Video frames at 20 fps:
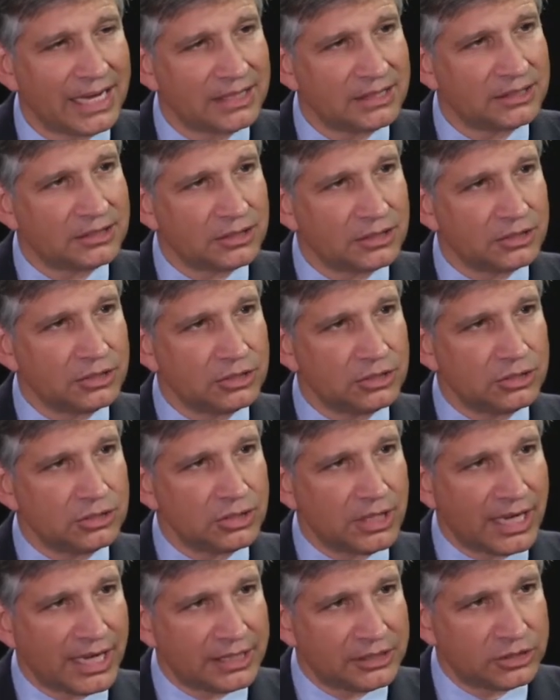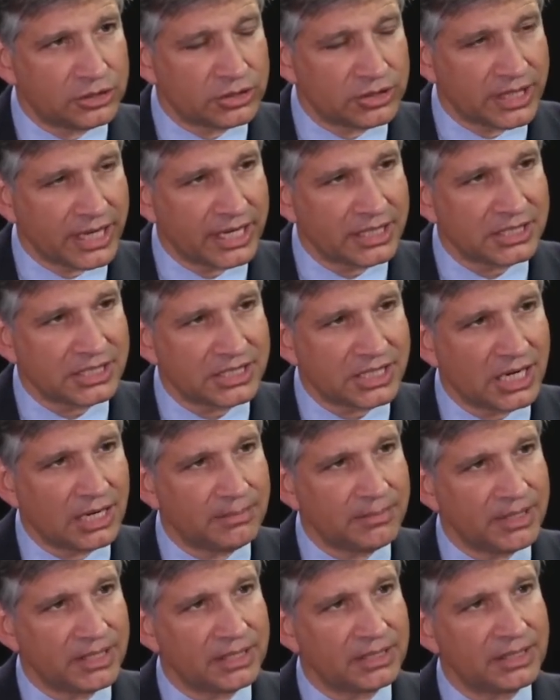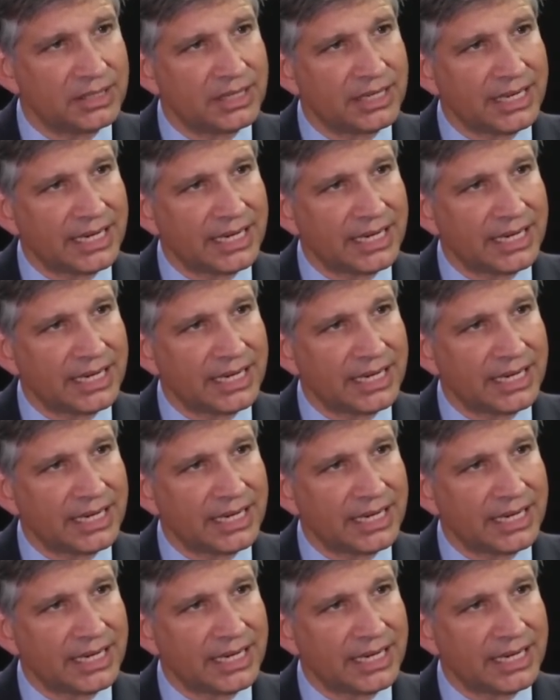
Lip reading: And your guests come in,